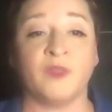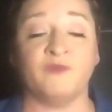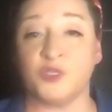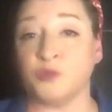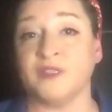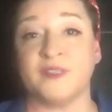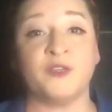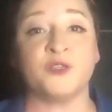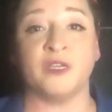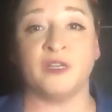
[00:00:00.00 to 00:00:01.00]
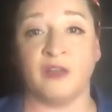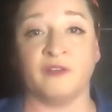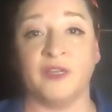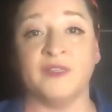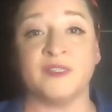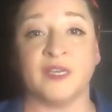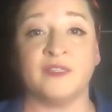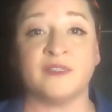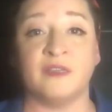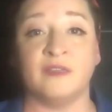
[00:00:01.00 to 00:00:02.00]
visualization and other
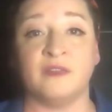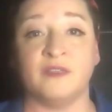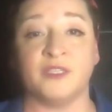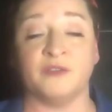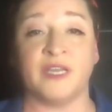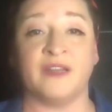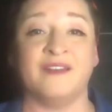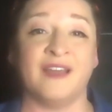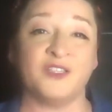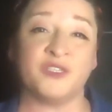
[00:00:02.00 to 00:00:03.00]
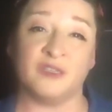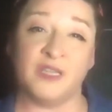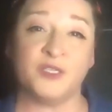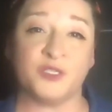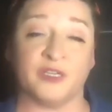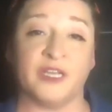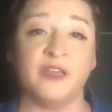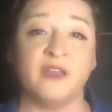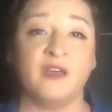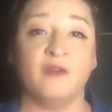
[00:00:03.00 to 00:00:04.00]
insights into your data, not just on history,
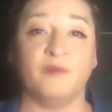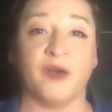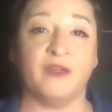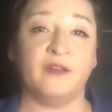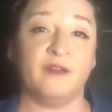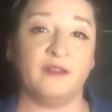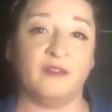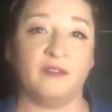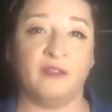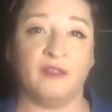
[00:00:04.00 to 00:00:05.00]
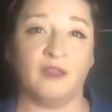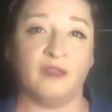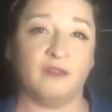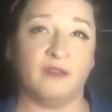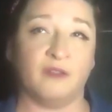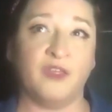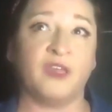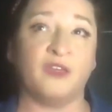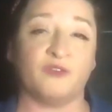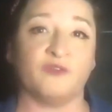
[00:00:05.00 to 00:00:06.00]
but
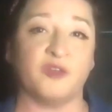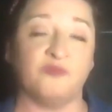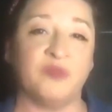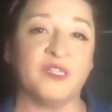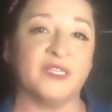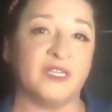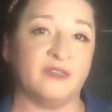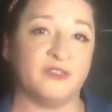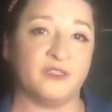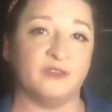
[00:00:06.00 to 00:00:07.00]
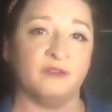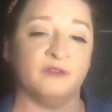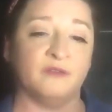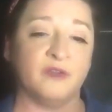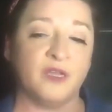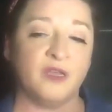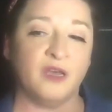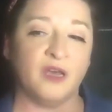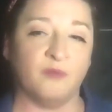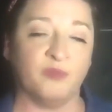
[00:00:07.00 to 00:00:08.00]
thinking through the ability to
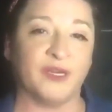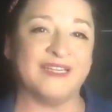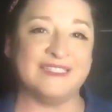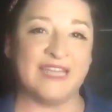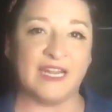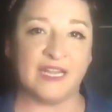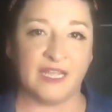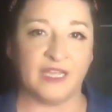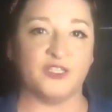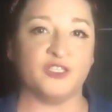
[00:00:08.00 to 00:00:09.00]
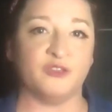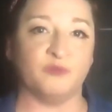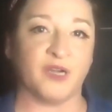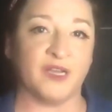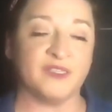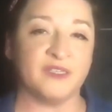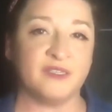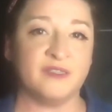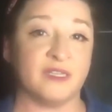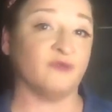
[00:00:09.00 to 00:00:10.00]
bring data into
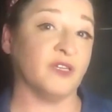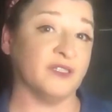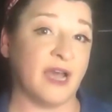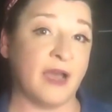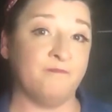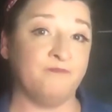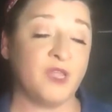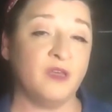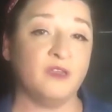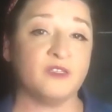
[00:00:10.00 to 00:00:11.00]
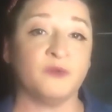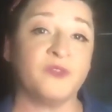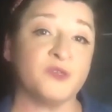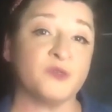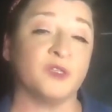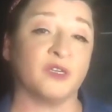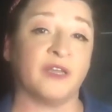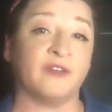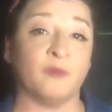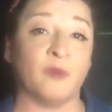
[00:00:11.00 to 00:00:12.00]
processes real time. So what this would look
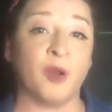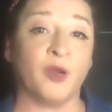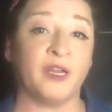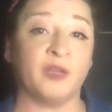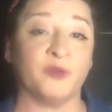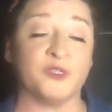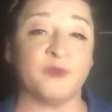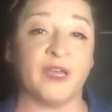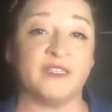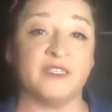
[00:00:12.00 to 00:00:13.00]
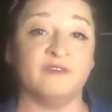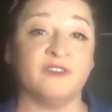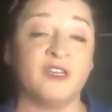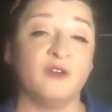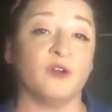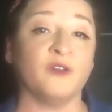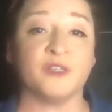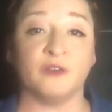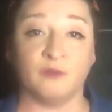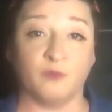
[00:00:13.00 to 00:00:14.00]
like from a marketing perspective, we're
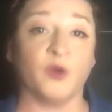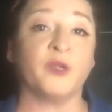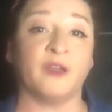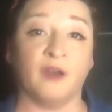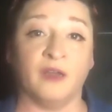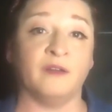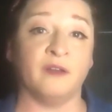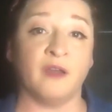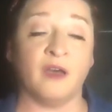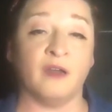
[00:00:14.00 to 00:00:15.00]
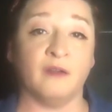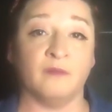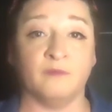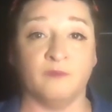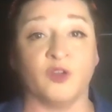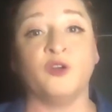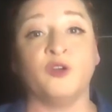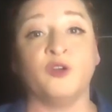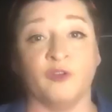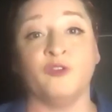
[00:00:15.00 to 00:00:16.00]
also working on a
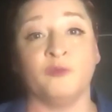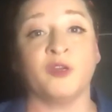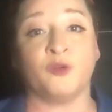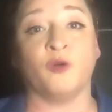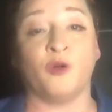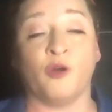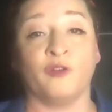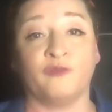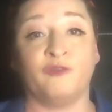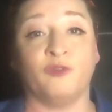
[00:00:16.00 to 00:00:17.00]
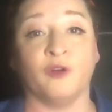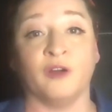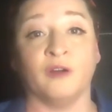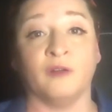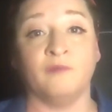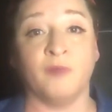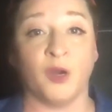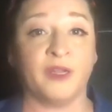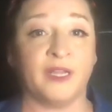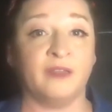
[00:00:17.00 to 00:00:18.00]
recruitment cohort for
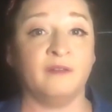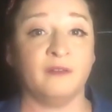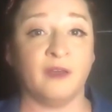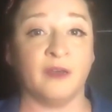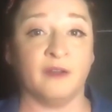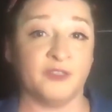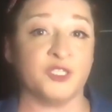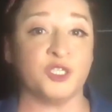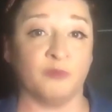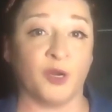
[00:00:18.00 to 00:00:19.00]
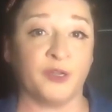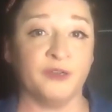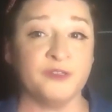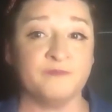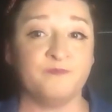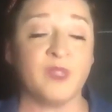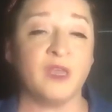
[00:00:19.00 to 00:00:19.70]
marketing or digital marketers,